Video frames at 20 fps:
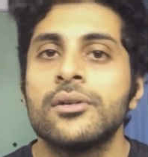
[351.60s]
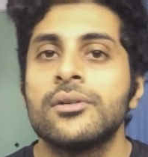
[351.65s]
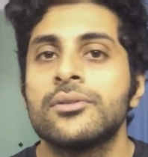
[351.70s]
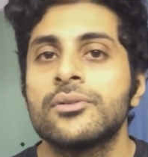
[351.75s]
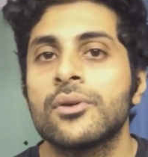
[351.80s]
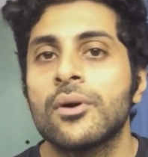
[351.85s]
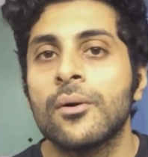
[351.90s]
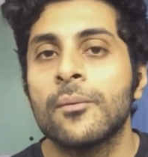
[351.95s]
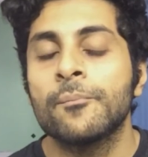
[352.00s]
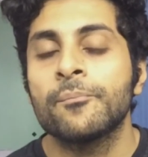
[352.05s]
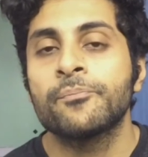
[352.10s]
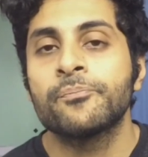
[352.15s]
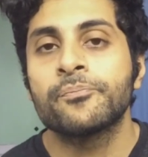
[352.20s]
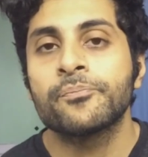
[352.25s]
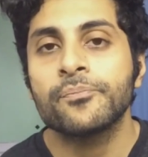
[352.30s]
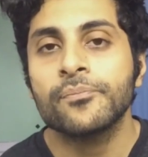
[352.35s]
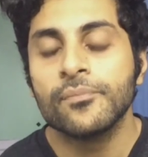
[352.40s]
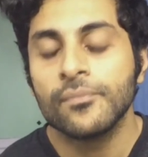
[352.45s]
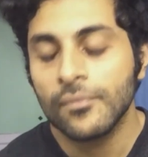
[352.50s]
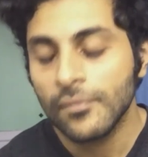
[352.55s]
So
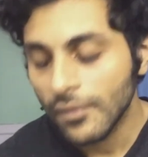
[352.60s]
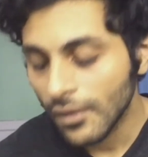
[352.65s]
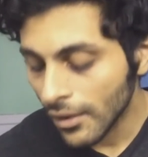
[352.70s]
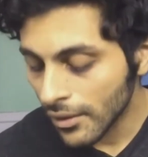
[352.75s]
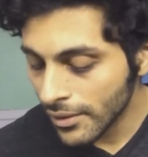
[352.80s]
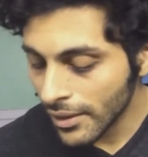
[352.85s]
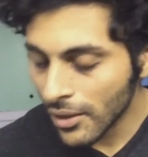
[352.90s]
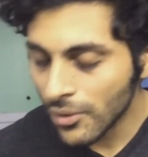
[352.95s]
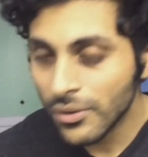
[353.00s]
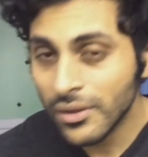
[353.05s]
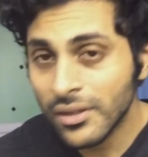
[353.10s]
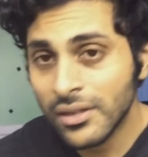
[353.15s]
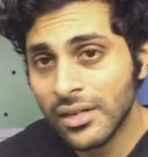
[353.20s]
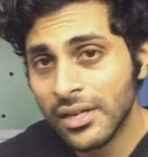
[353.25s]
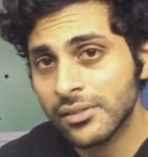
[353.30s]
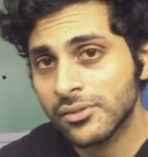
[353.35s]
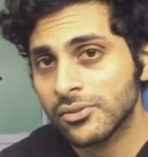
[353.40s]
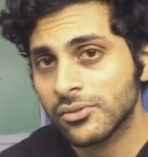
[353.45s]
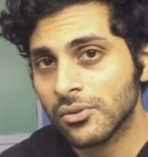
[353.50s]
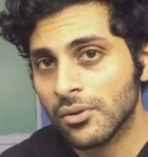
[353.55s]
now
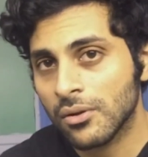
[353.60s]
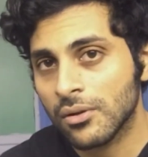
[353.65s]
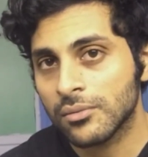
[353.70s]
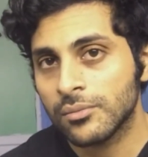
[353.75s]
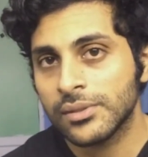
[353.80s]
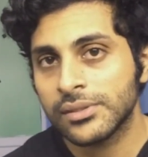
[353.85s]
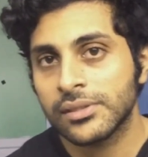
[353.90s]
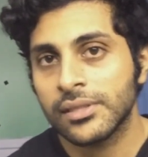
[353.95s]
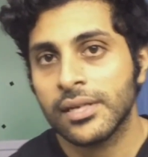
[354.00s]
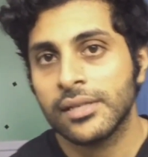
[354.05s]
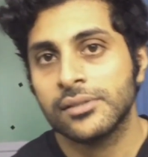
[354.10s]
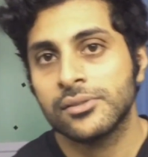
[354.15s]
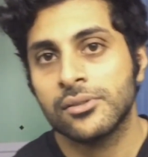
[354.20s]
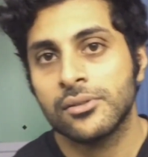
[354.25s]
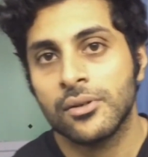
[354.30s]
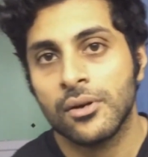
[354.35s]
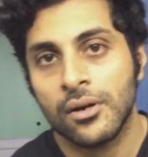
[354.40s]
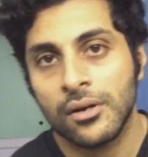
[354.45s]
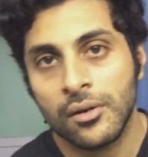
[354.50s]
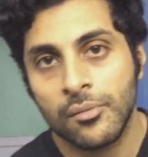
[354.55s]
it's always nice to
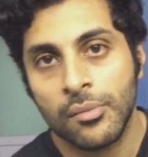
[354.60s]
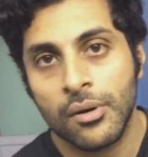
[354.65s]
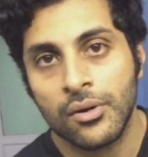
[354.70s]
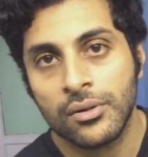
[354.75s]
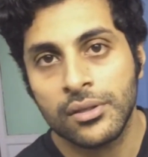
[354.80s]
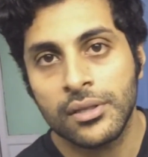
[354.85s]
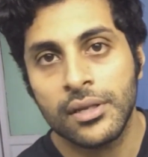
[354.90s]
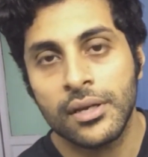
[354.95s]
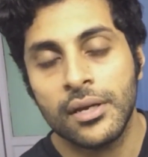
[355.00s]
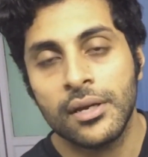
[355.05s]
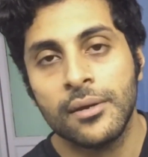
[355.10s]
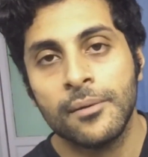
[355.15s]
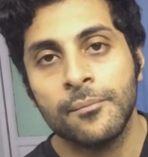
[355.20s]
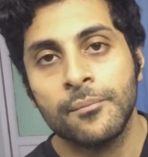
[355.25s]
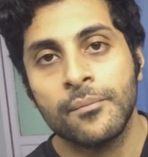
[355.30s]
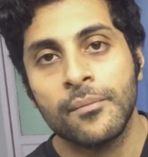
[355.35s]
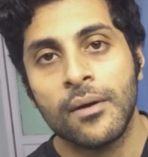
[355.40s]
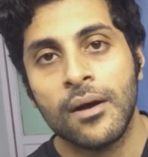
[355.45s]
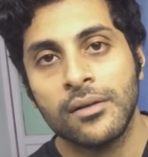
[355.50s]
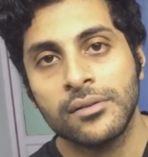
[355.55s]
talk about the
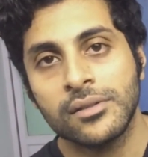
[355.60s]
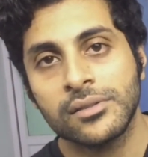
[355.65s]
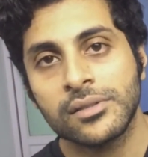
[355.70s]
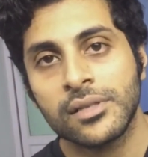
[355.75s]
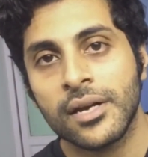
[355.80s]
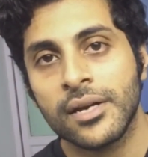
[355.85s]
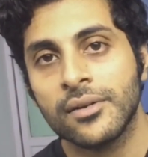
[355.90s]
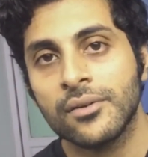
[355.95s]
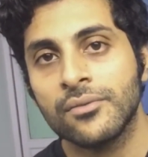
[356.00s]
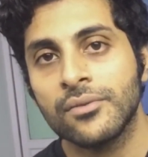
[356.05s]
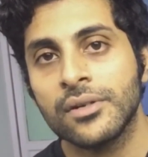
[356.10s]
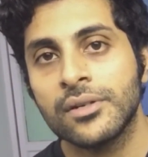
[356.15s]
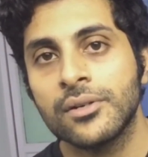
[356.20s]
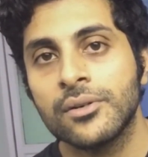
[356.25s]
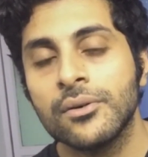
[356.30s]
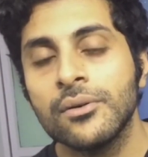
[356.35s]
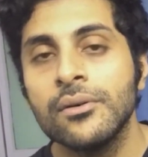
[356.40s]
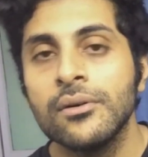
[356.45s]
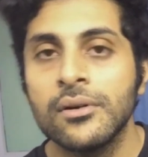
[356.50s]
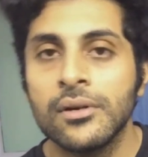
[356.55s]
other side of it
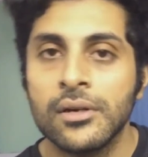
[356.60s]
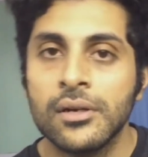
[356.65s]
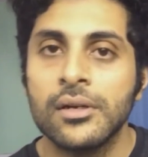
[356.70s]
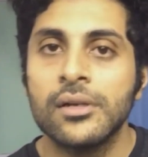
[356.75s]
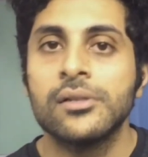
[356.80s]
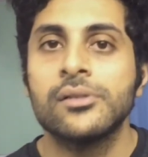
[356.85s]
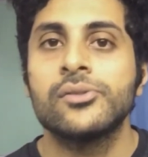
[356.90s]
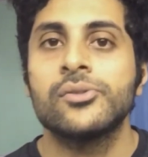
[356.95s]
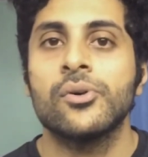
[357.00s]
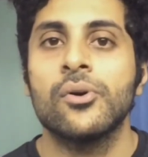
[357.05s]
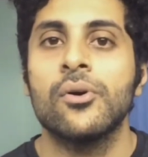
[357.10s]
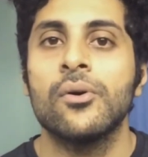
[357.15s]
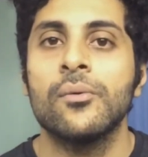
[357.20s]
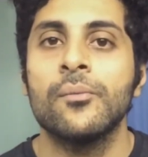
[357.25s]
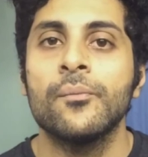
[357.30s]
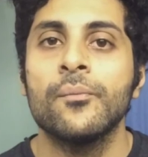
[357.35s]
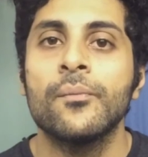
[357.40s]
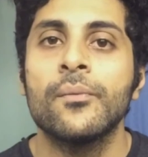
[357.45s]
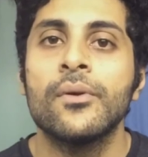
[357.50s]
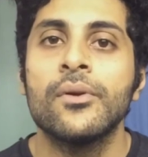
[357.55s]
too.
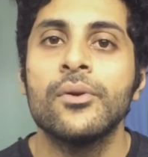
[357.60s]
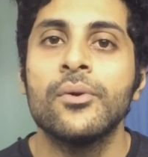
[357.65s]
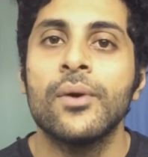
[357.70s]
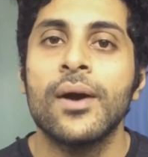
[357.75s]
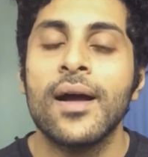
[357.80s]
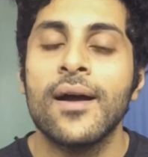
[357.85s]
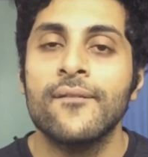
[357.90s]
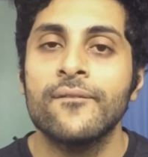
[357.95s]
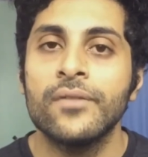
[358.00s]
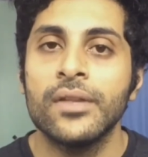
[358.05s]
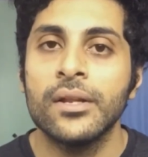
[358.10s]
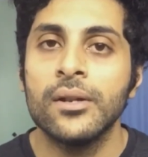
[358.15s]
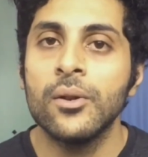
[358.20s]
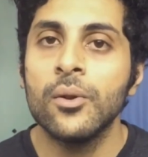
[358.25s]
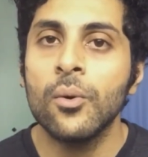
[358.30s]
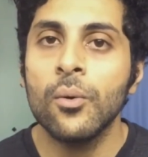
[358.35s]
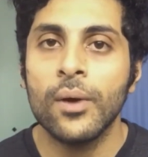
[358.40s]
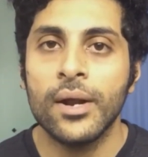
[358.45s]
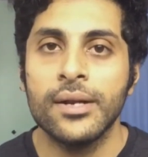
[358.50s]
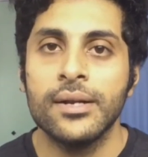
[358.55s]
So you have the
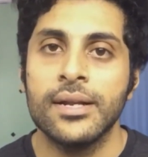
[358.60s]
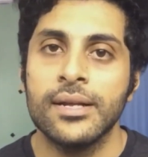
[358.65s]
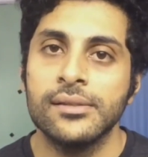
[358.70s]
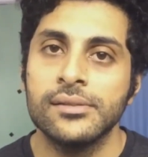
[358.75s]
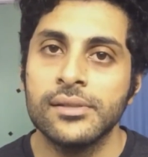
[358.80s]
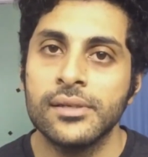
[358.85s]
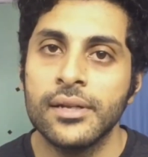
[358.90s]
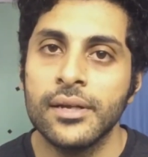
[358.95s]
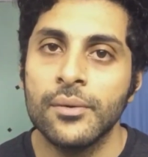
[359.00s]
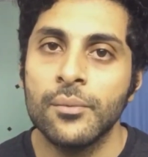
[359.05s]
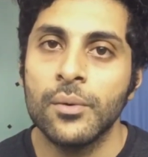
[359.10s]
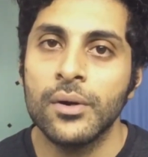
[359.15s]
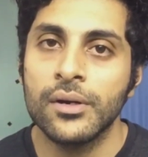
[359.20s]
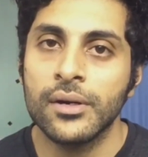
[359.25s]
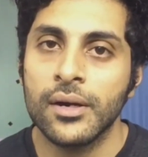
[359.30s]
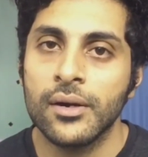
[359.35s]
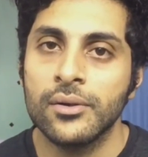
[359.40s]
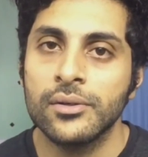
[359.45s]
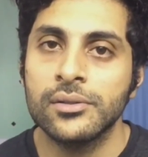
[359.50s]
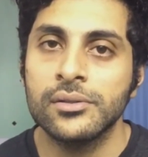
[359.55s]
low intensity
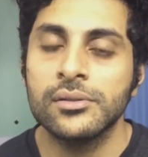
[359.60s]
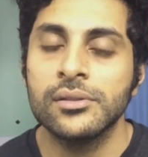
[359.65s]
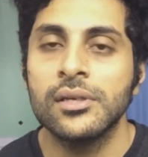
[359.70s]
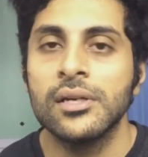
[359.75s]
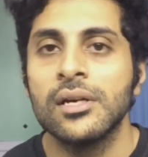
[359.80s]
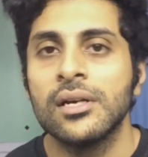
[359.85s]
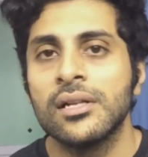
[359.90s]
workouts.